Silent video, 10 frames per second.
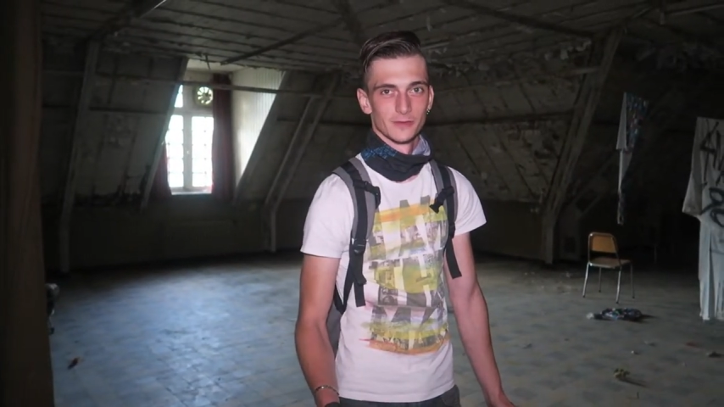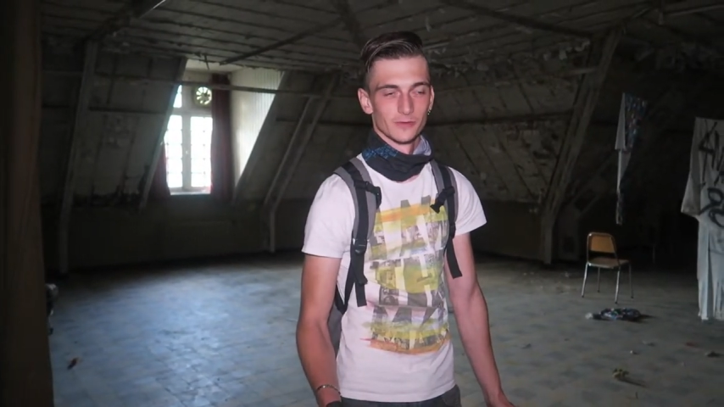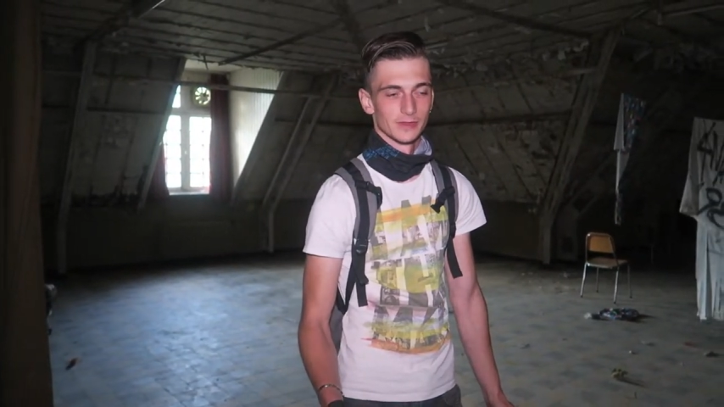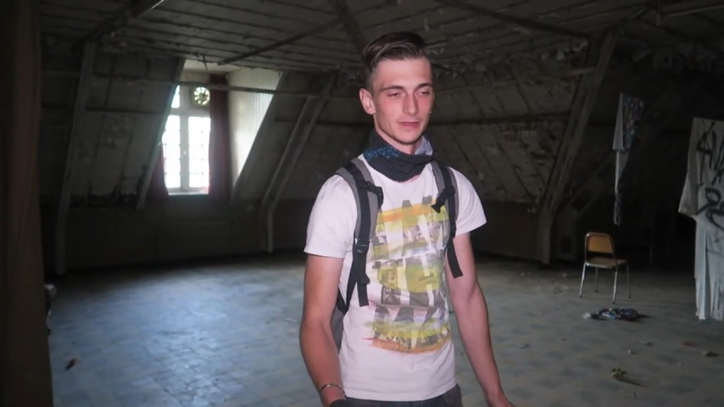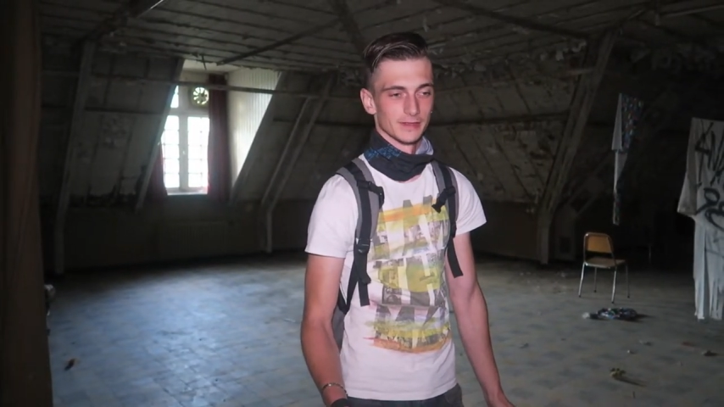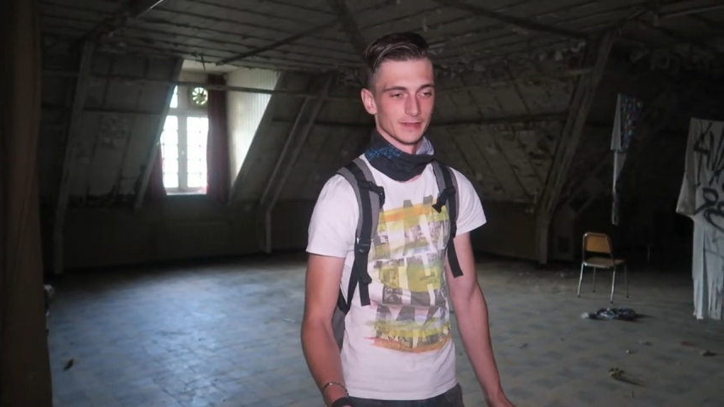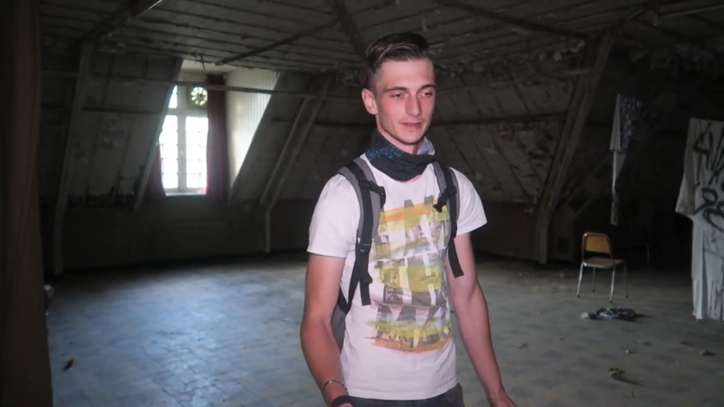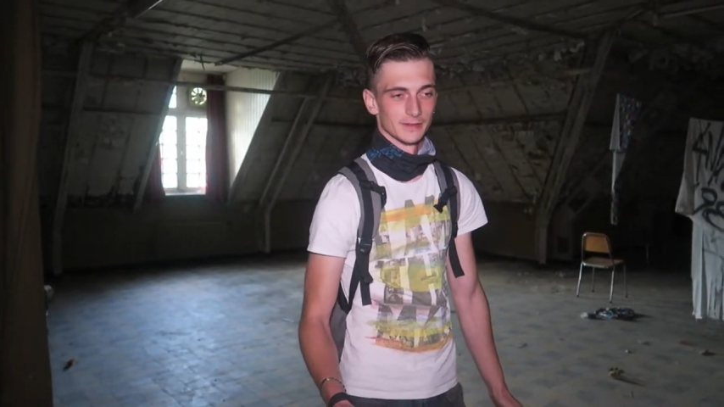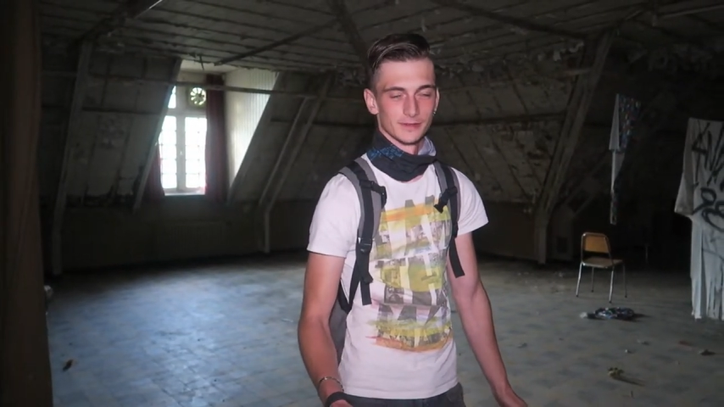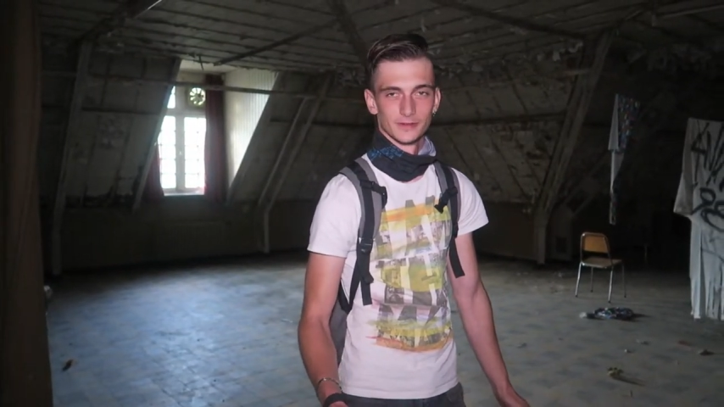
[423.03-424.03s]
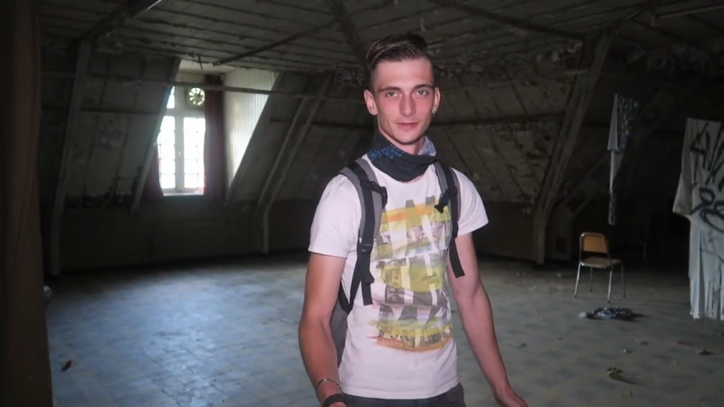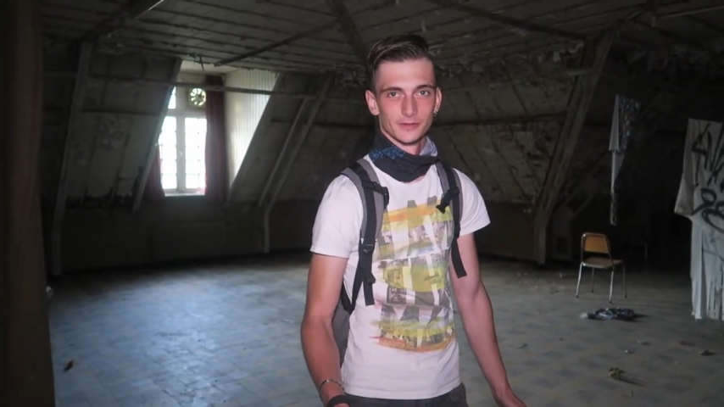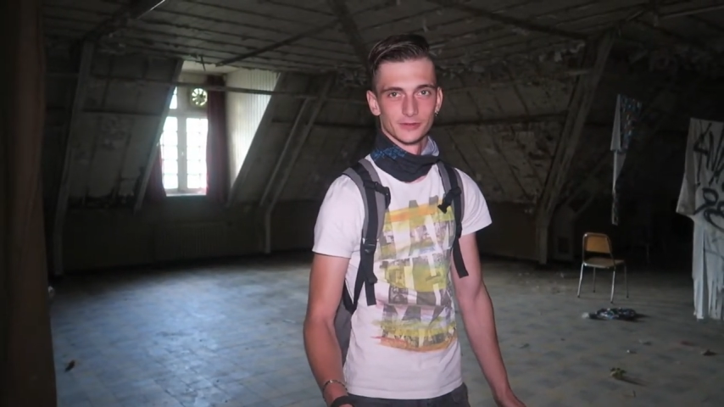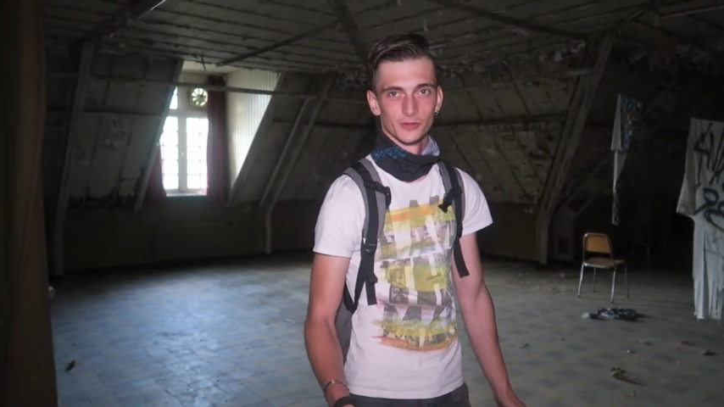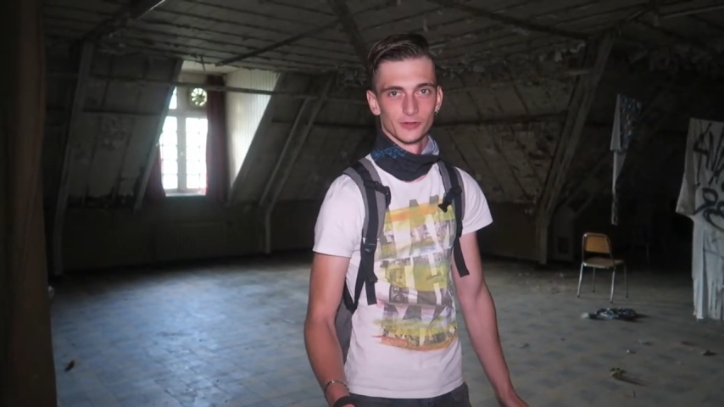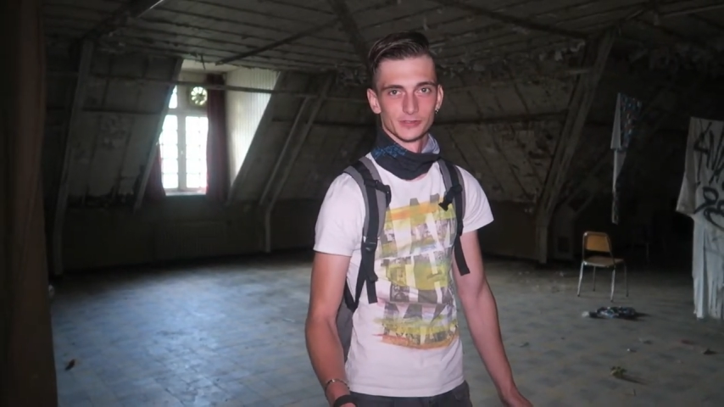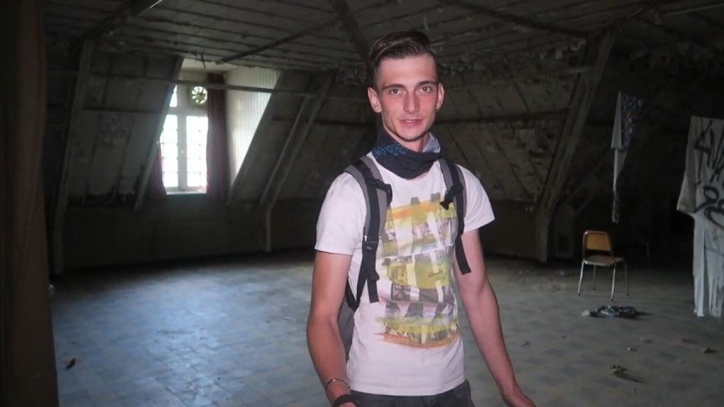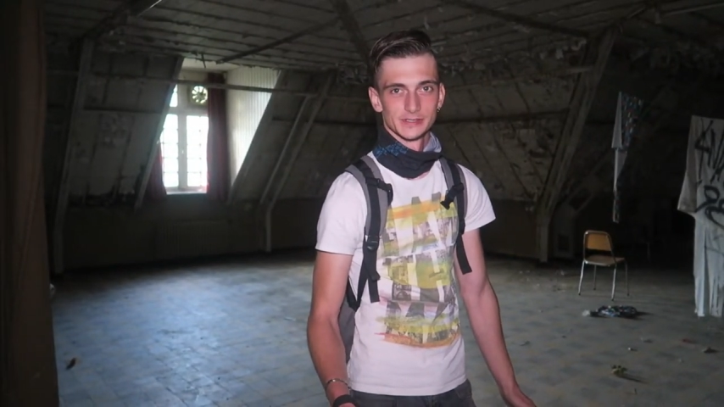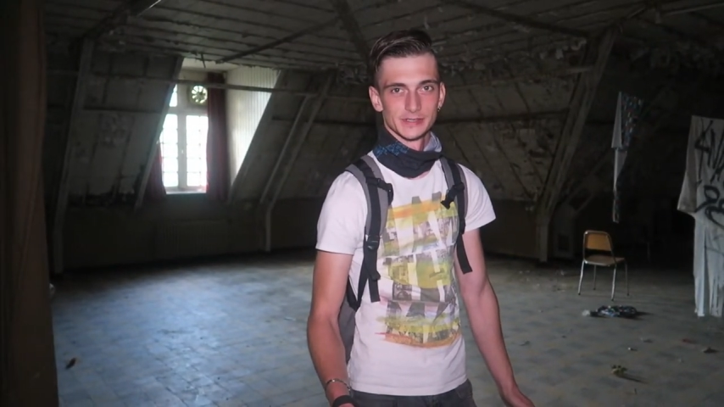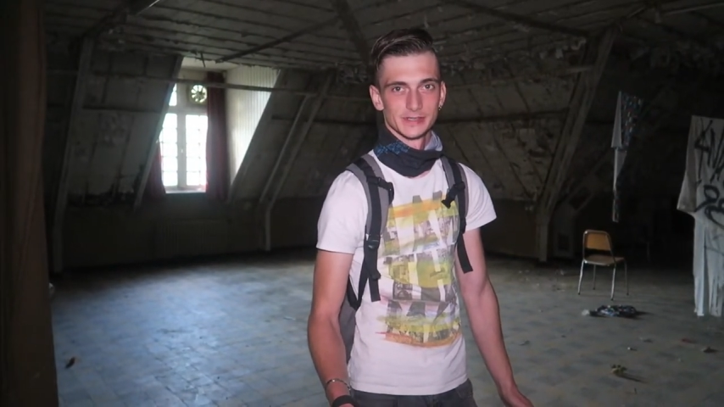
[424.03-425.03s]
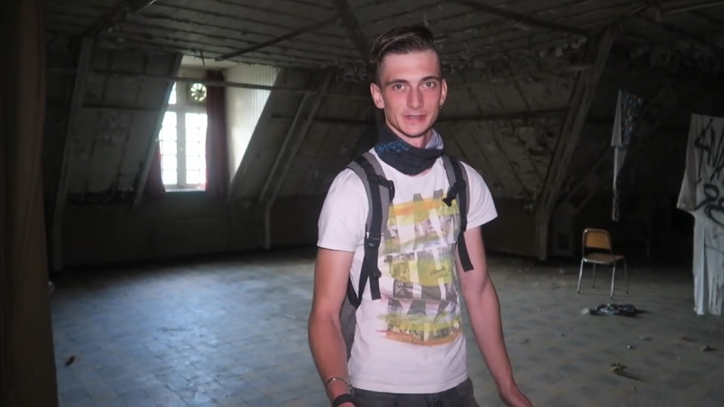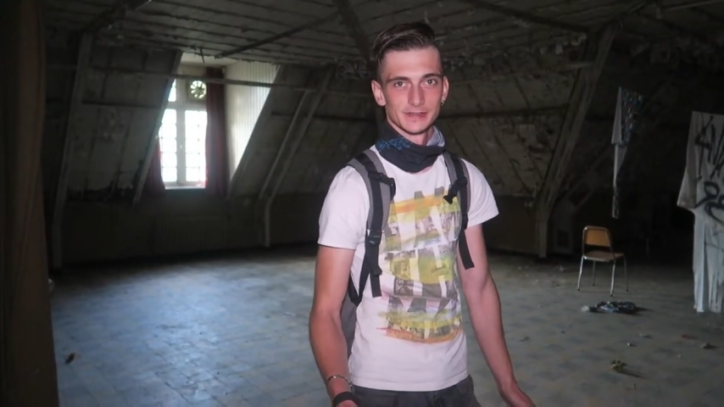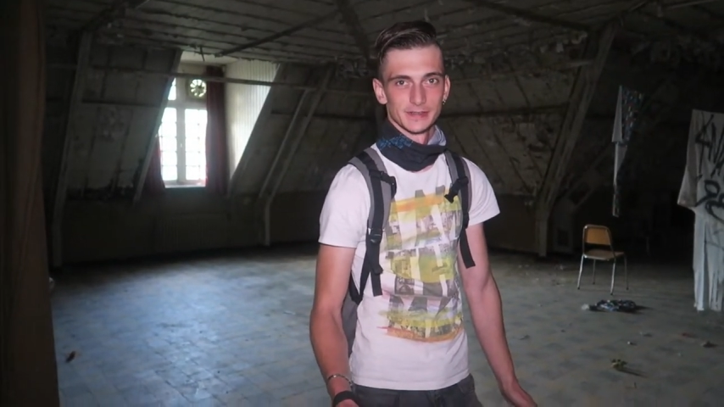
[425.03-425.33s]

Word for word: with uh, dolls inside.